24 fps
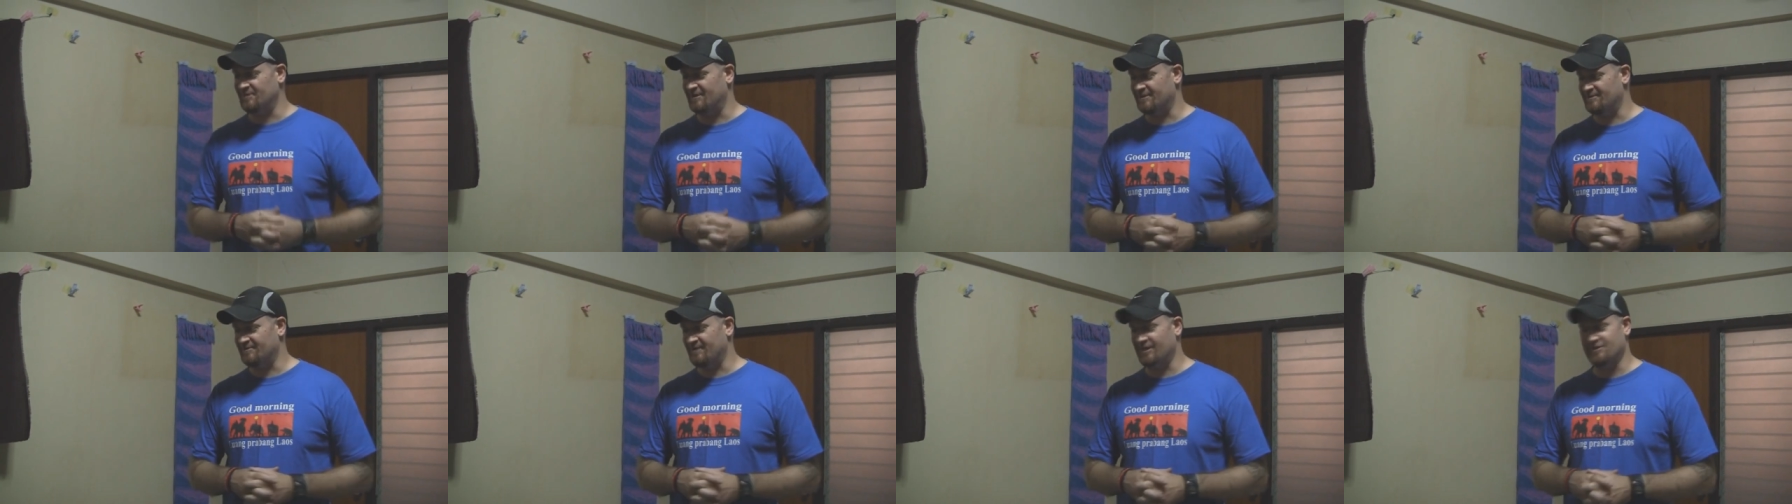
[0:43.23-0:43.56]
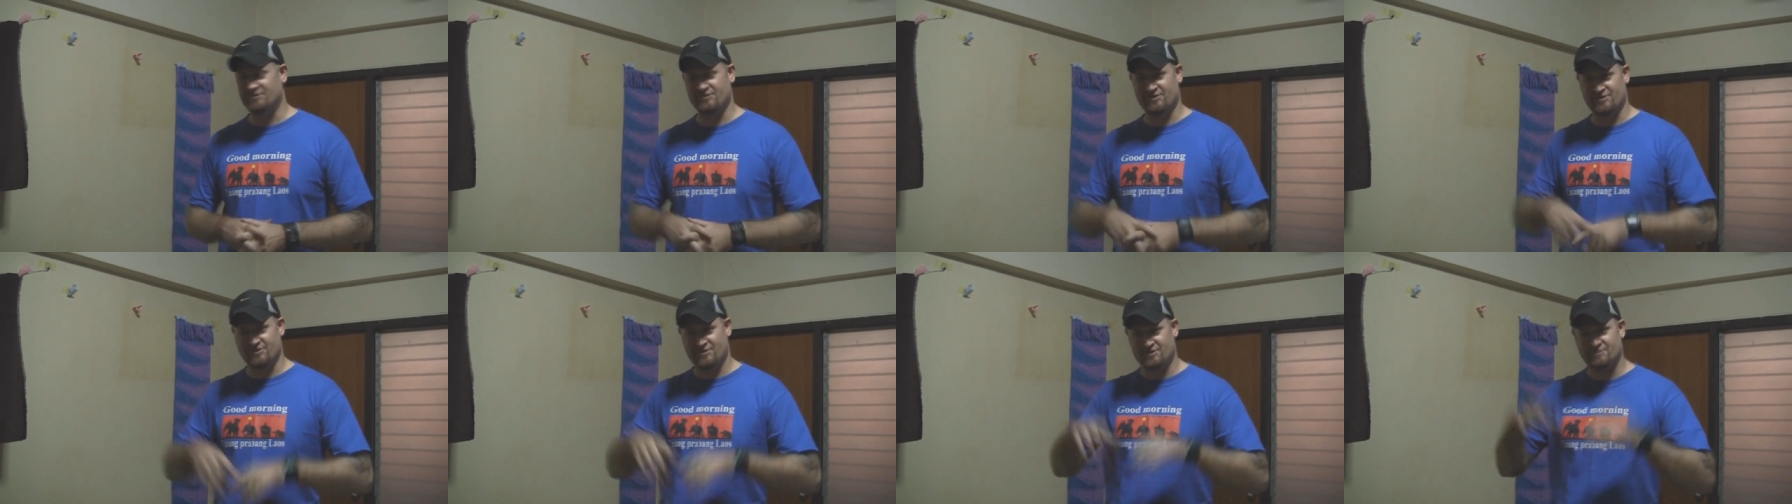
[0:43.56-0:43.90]

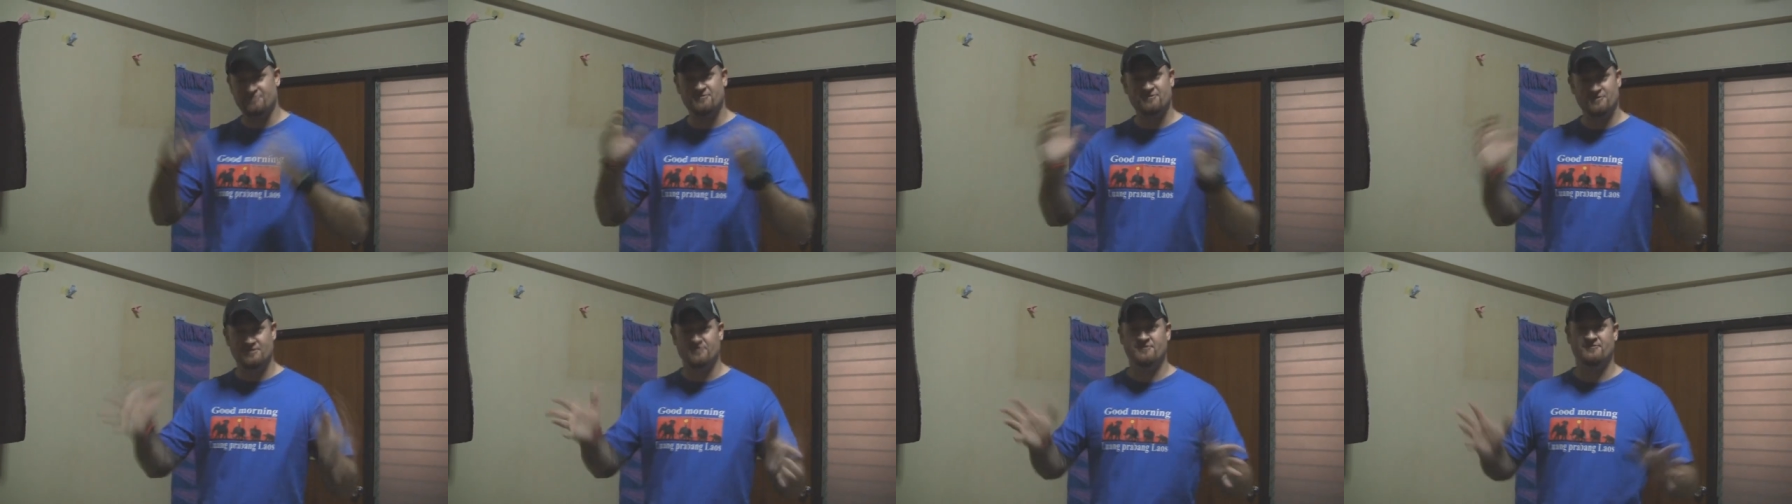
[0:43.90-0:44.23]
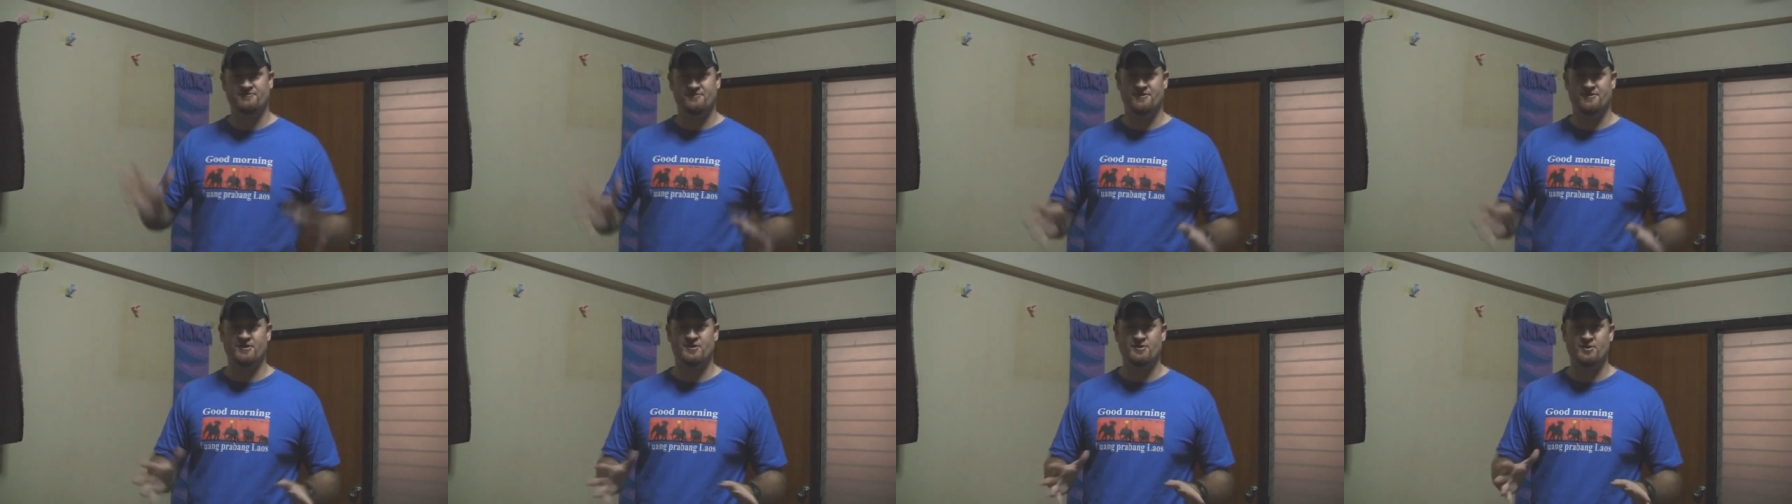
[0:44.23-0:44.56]
I'll just
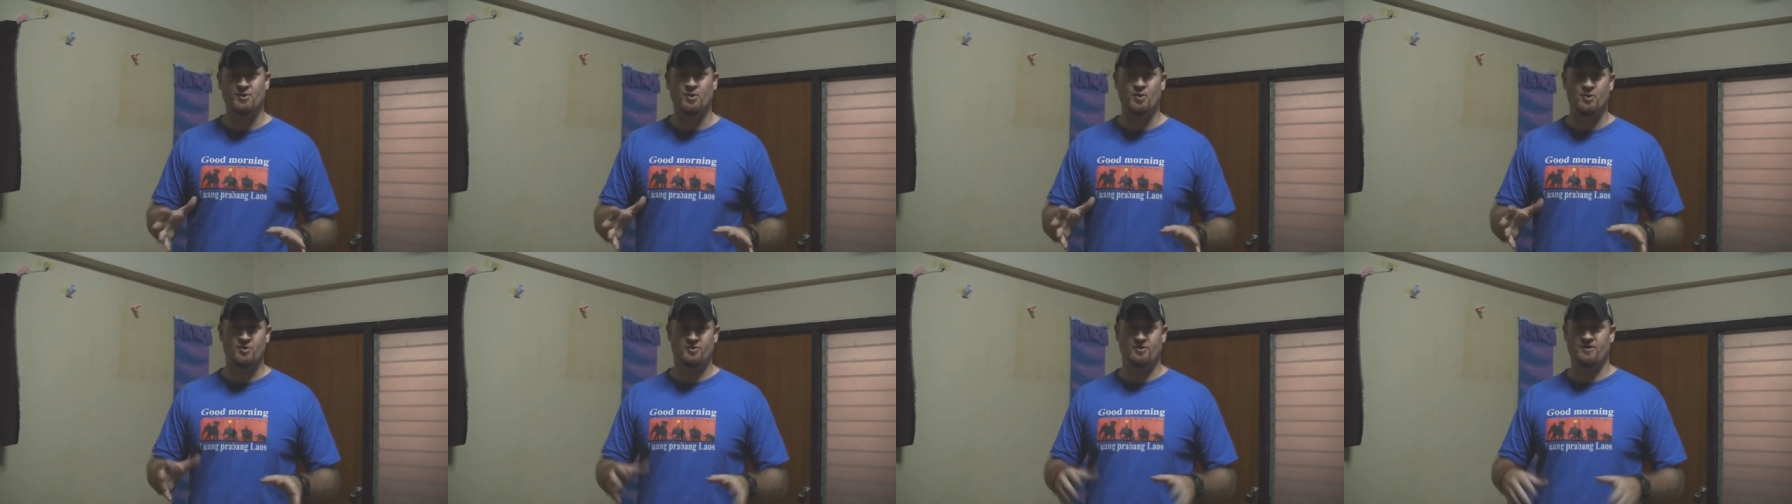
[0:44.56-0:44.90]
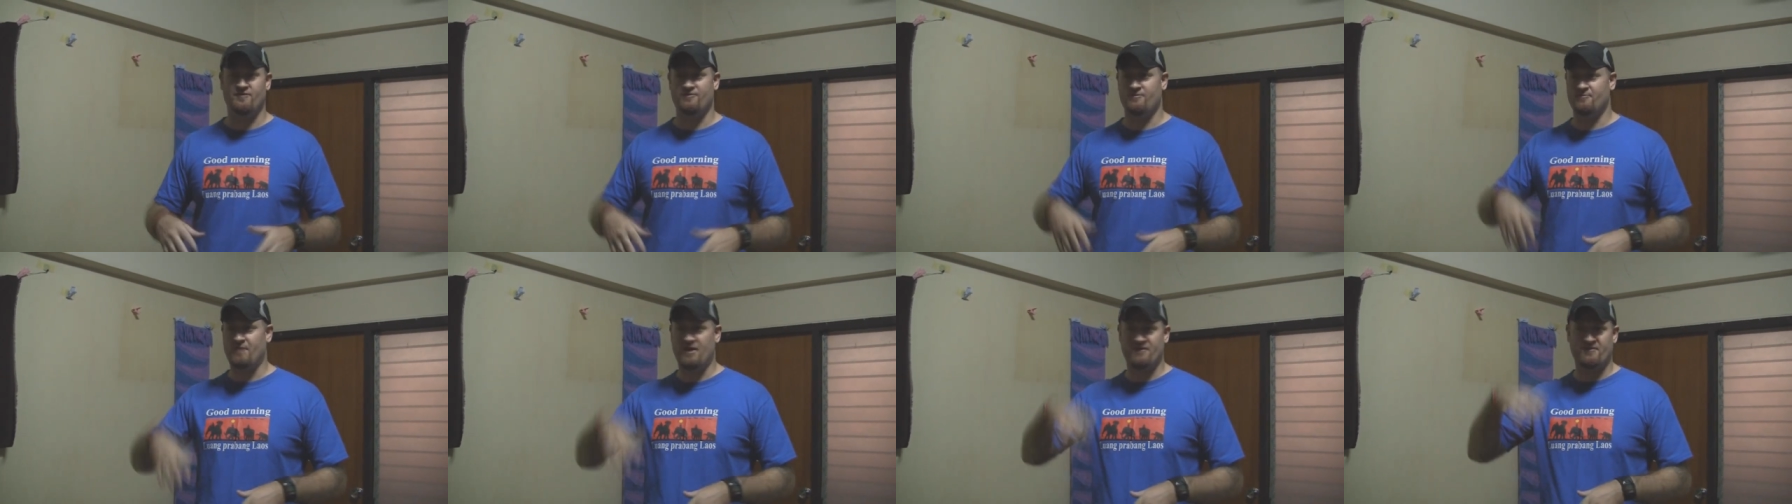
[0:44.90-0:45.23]
figure the order of them.